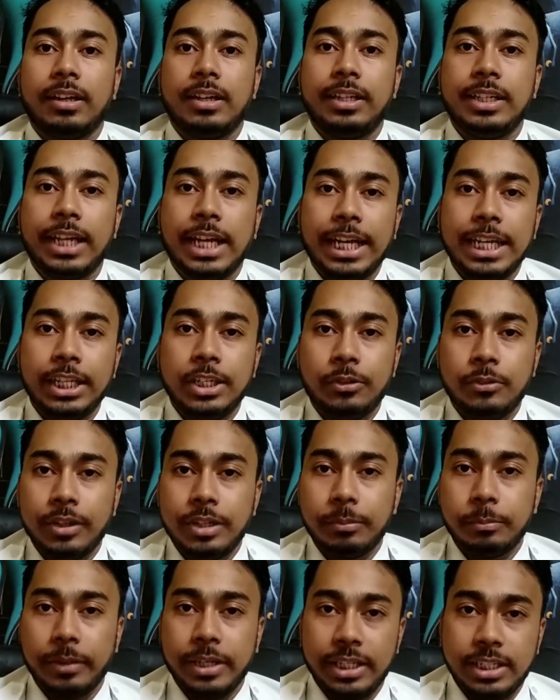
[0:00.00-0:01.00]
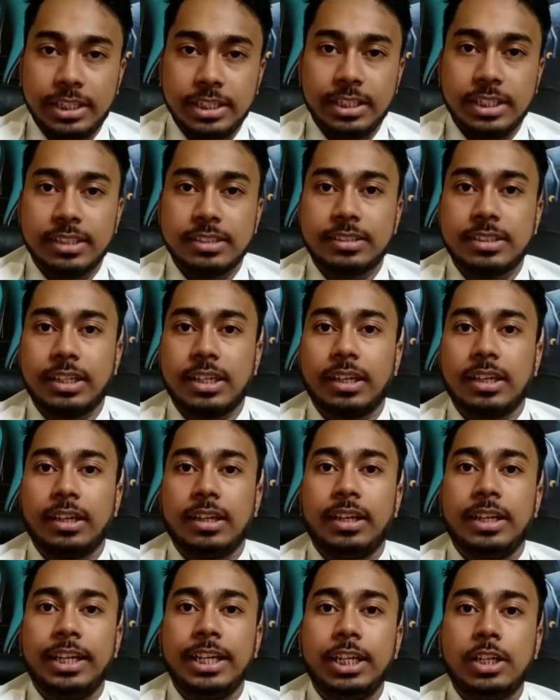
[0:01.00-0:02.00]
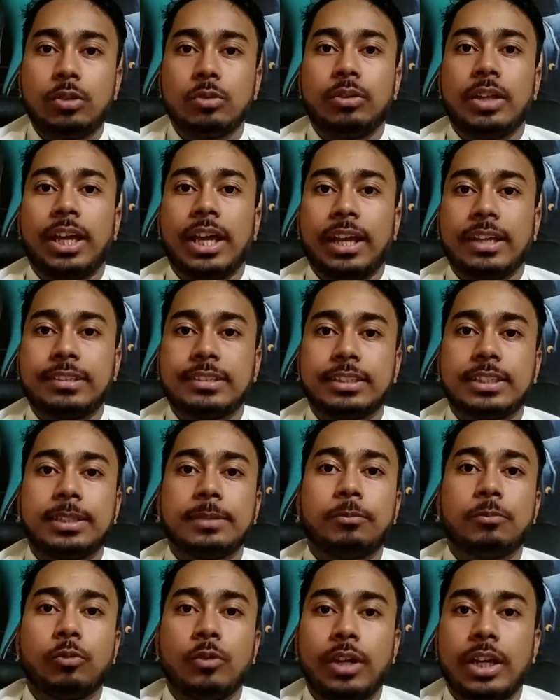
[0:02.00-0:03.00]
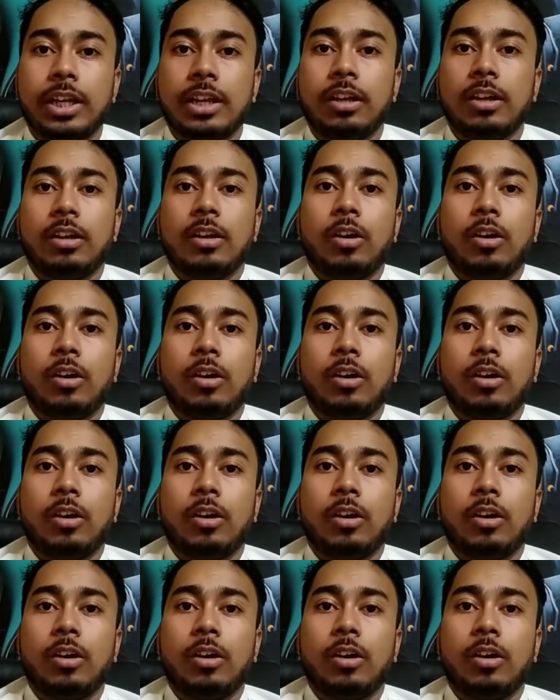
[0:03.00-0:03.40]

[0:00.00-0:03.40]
inadequate maintenance lead to the excessive wear